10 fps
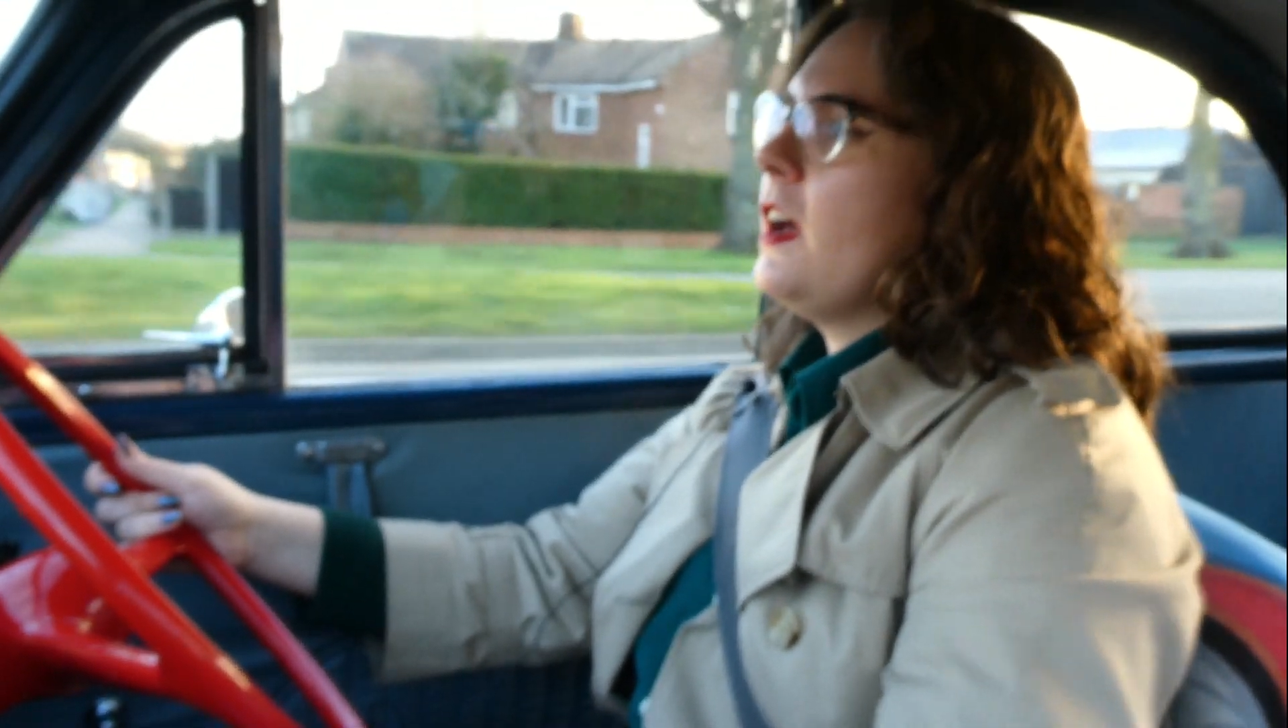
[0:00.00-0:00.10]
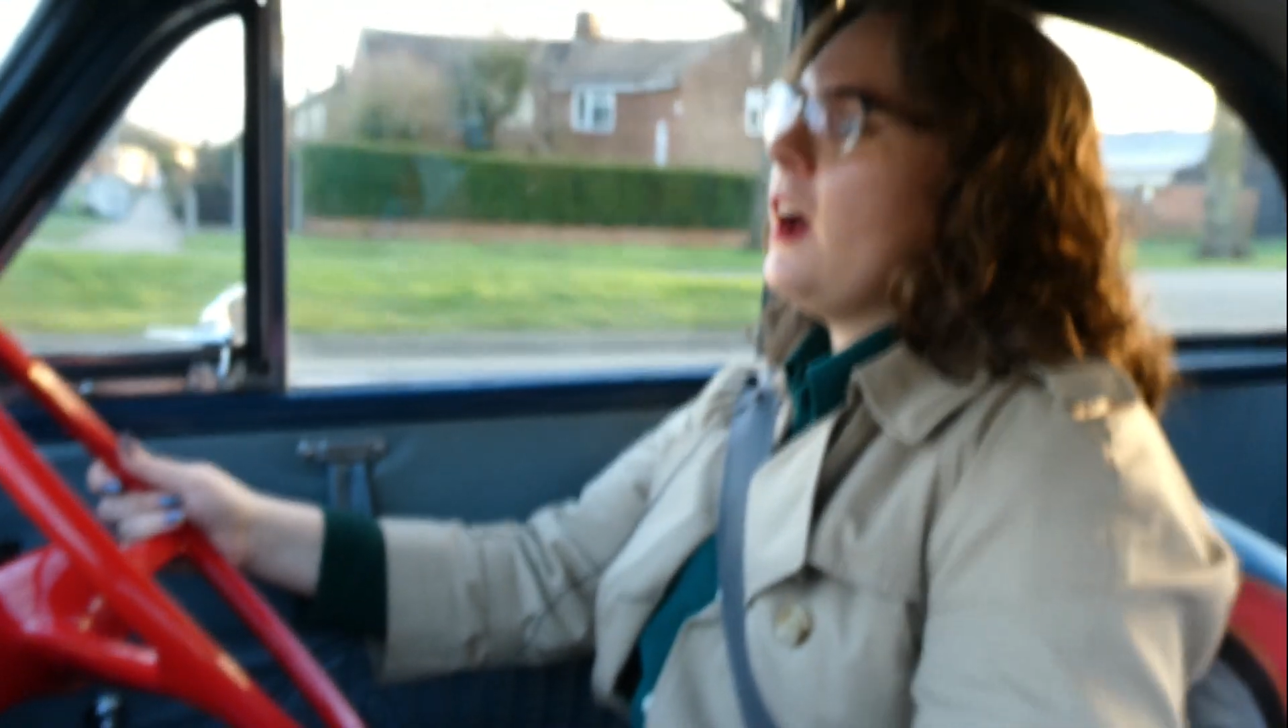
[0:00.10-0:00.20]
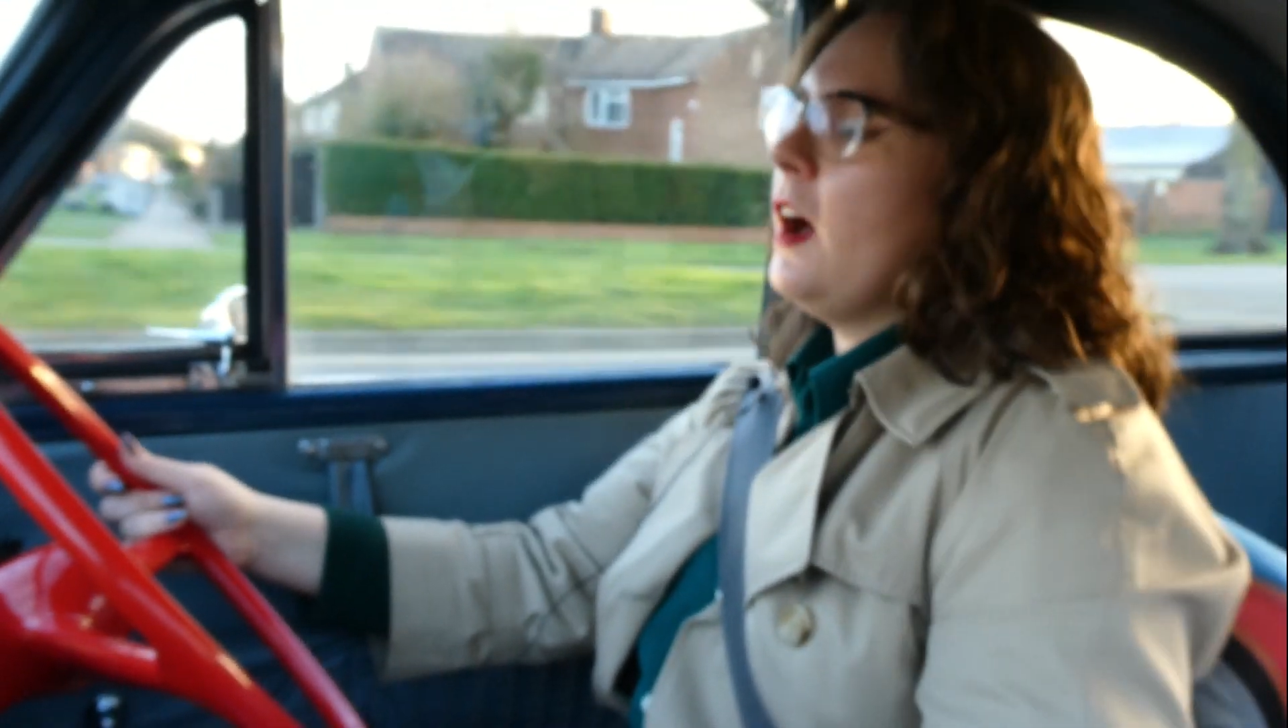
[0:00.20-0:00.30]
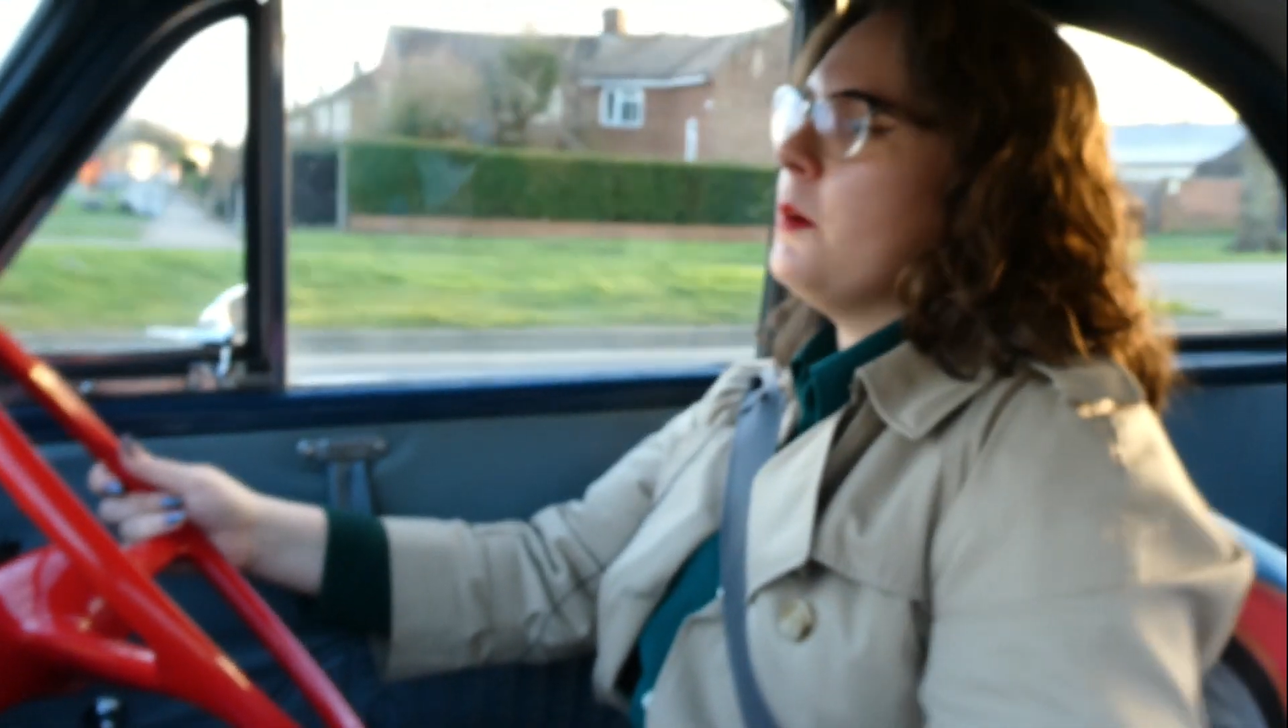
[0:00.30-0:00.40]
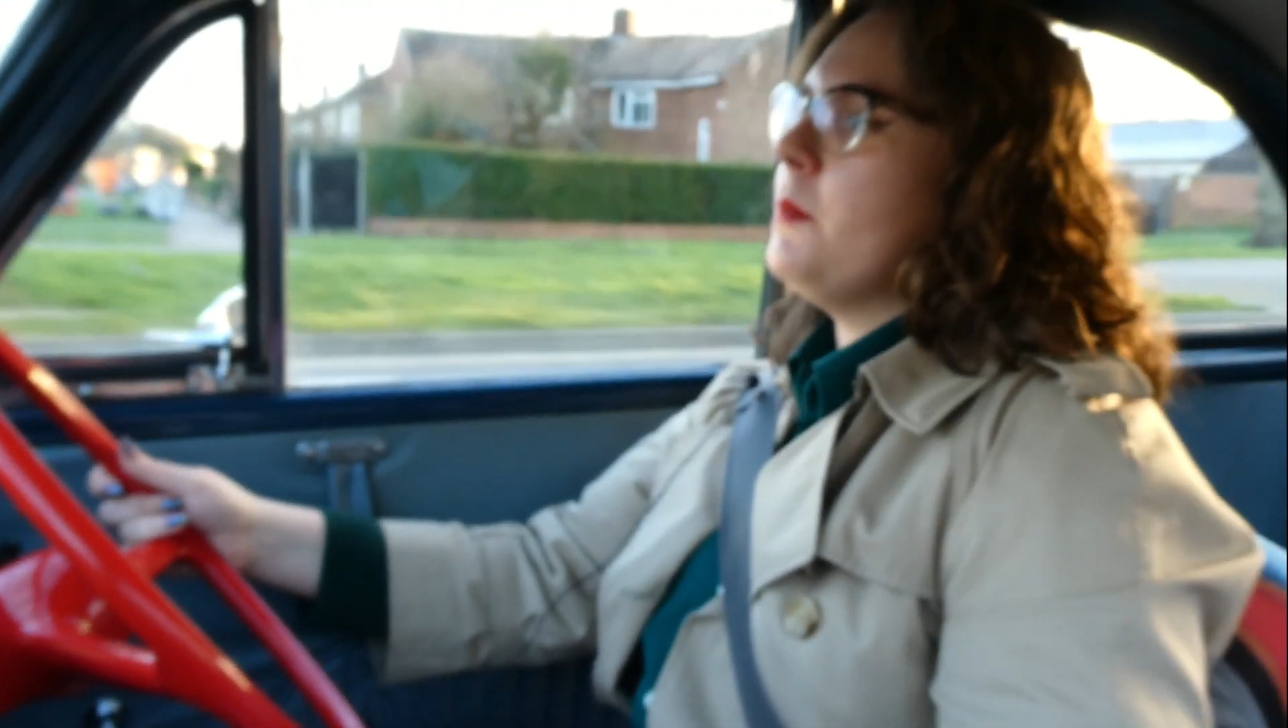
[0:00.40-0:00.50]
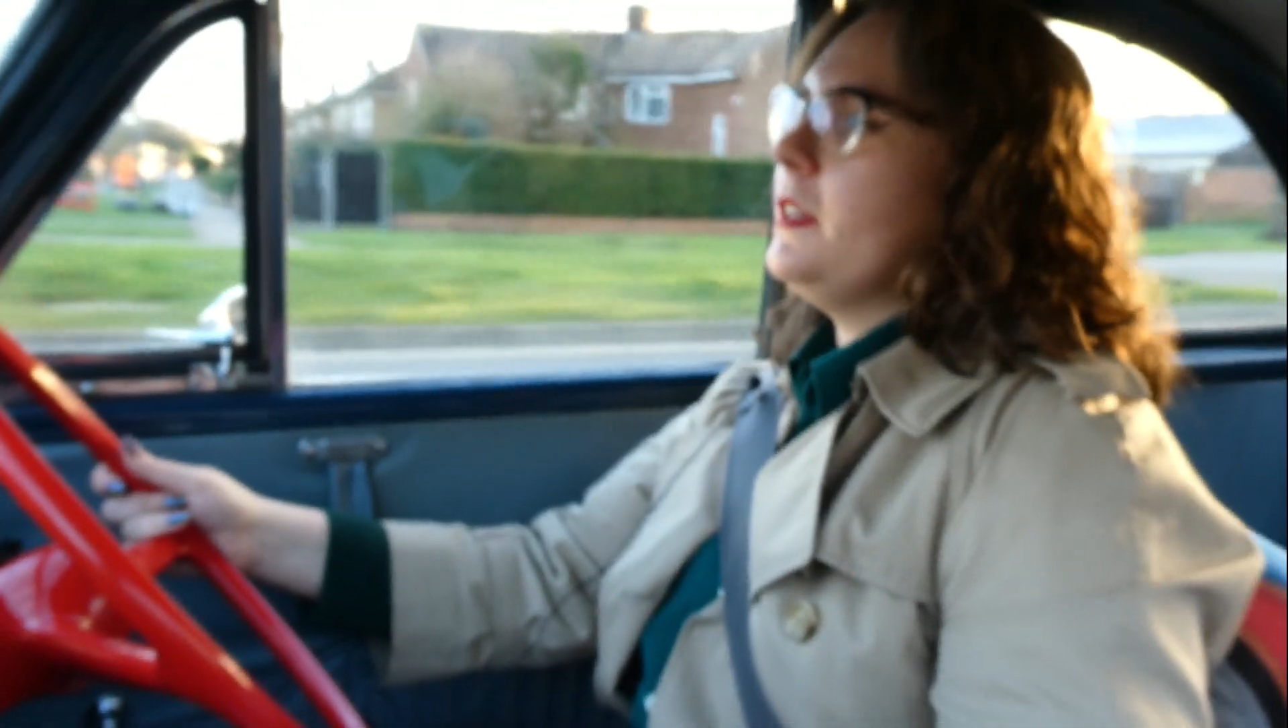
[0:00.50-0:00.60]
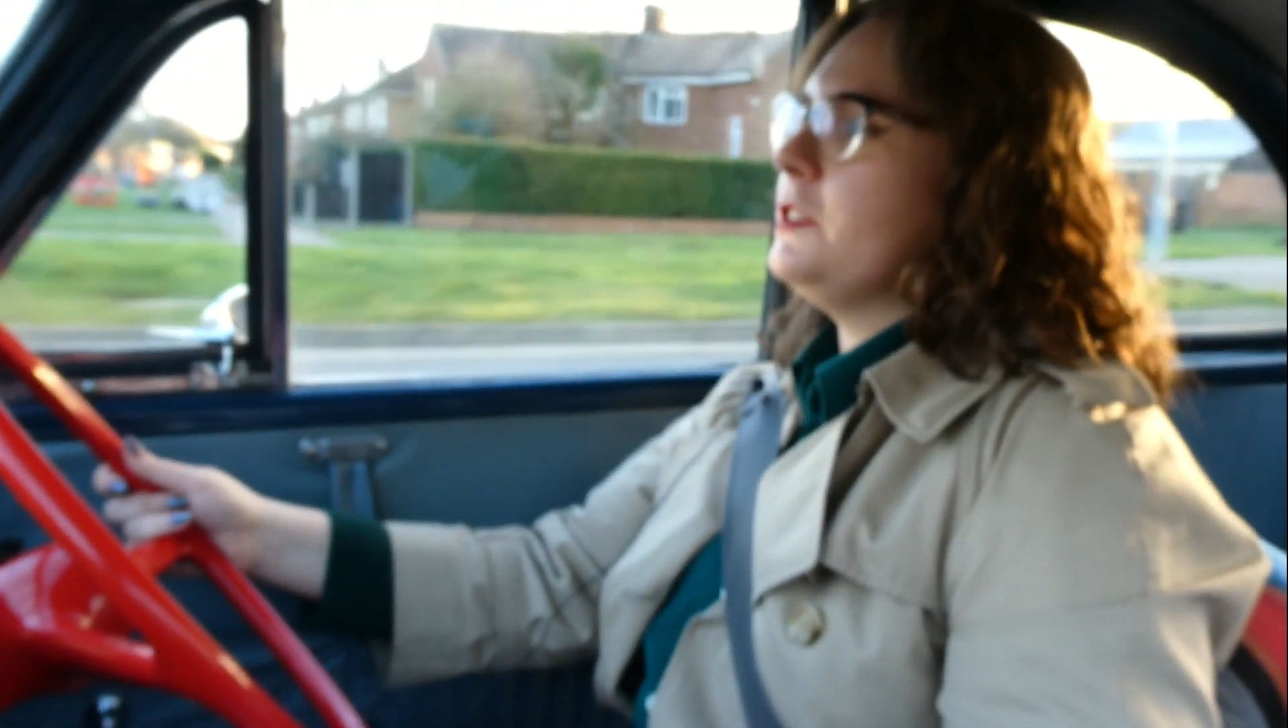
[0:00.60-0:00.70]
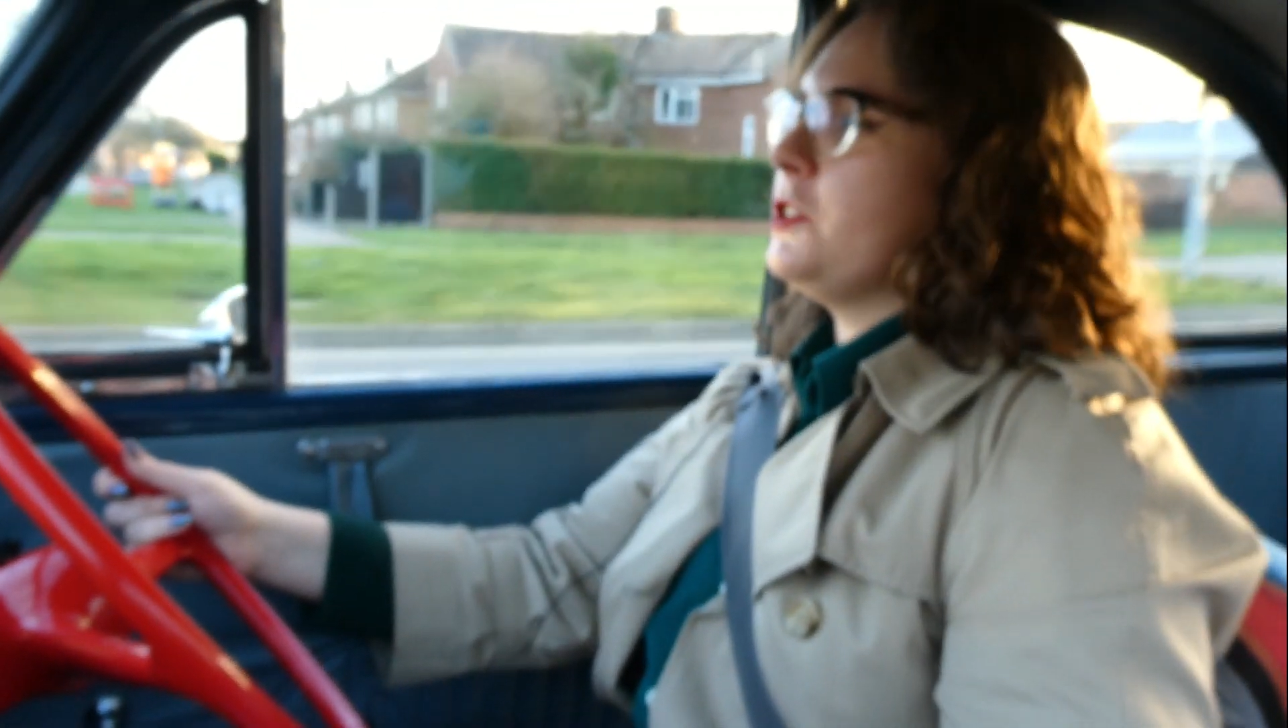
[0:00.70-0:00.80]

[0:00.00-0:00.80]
and it